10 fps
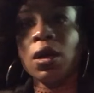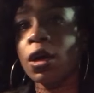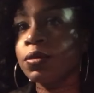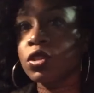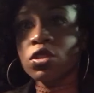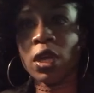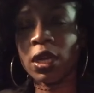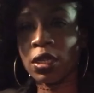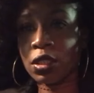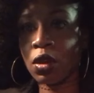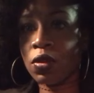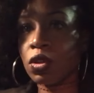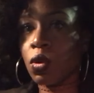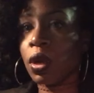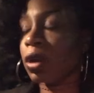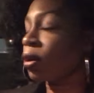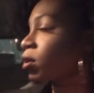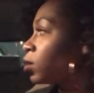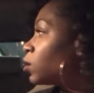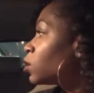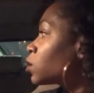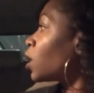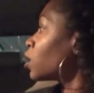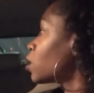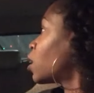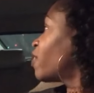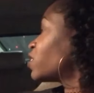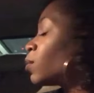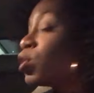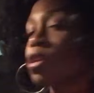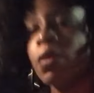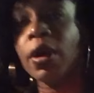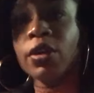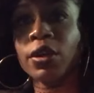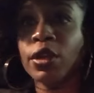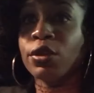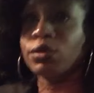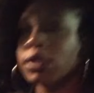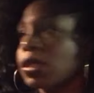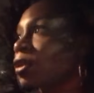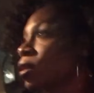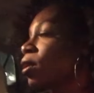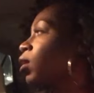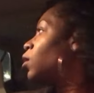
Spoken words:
Oh, I'm still trying to get to know this whole area. It's like every time you turn around, you're in a new city.